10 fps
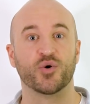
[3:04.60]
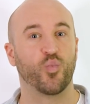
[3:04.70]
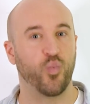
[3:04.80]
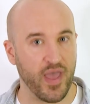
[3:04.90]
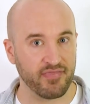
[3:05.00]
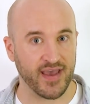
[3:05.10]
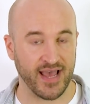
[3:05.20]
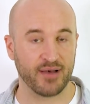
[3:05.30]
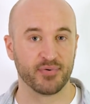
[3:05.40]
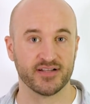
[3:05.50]
When that
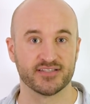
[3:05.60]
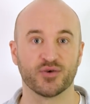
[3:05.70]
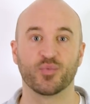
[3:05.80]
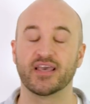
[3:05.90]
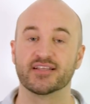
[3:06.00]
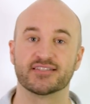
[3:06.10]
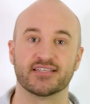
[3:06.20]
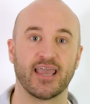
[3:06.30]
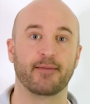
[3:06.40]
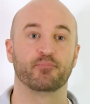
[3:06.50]
happens, we can
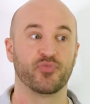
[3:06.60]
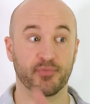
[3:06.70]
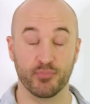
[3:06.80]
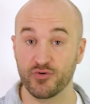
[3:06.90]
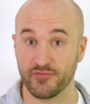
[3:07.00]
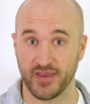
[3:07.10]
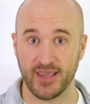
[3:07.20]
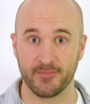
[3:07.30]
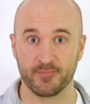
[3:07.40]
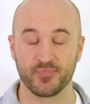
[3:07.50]
say the
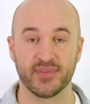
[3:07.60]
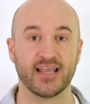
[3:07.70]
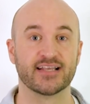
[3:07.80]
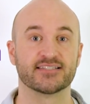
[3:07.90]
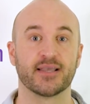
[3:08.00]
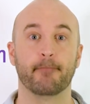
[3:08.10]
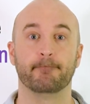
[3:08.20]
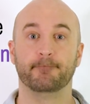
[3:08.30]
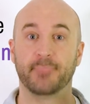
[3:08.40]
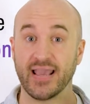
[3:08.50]
movie is
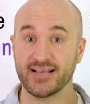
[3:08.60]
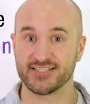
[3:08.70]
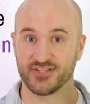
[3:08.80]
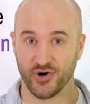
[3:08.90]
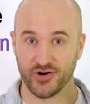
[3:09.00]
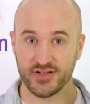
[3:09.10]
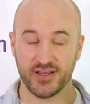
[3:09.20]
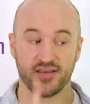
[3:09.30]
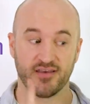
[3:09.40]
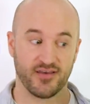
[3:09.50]
based on